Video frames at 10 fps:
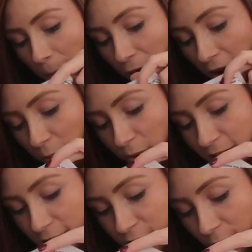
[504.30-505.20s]
but I
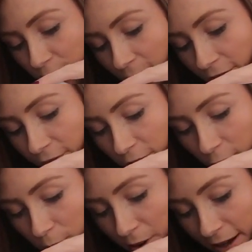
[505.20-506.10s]
will show you a
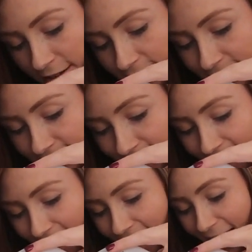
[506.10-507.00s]
few bits.
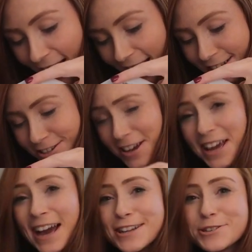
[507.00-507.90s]
Actually, I
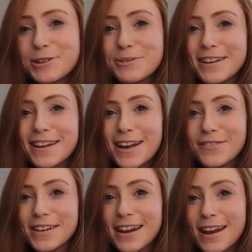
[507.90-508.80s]
can't show you a lot
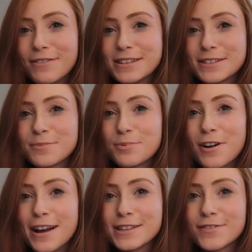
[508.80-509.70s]
of it. A lot of it's a
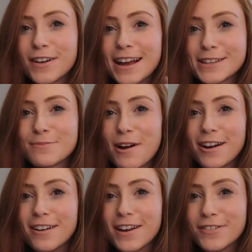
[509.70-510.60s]
surprise for like
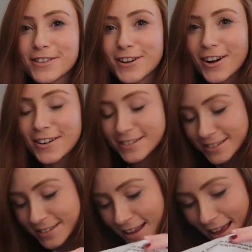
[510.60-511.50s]
tomorrow night for the
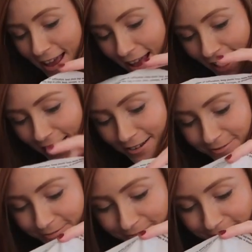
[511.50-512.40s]
girls. Let